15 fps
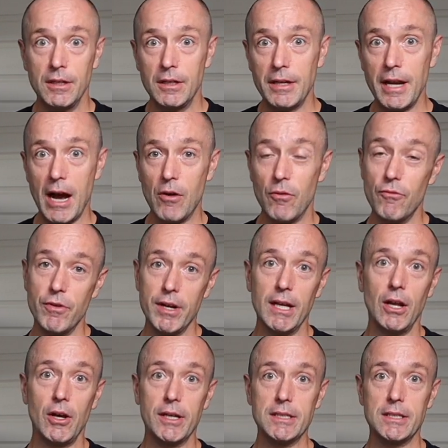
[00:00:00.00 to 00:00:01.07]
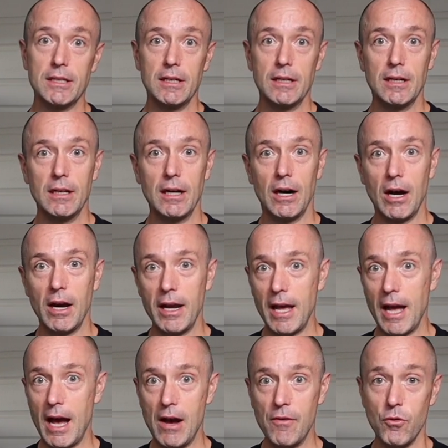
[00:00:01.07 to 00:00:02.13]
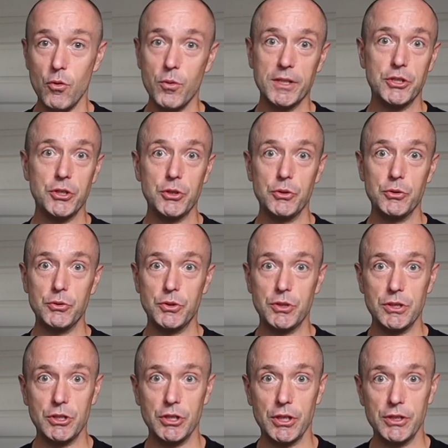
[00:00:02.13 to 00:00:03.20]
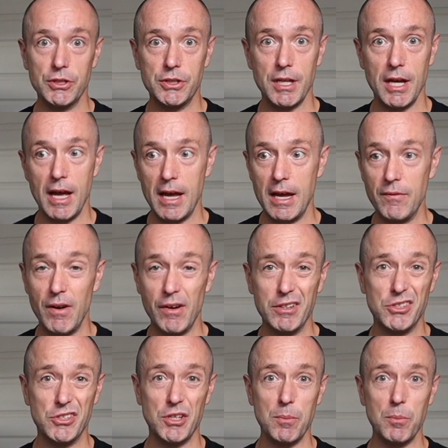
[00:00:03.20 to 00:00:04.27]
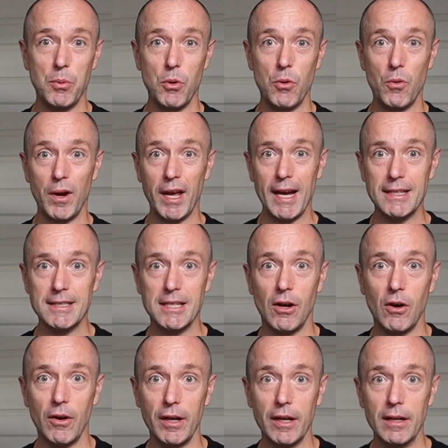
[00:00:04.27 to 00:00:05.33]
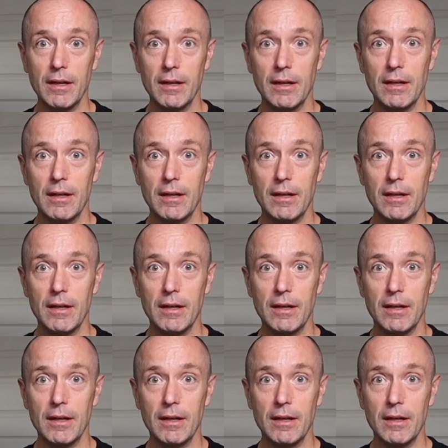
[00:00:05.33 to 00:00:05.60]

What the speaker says: Now, rear light, I have always used just a very simple cat eye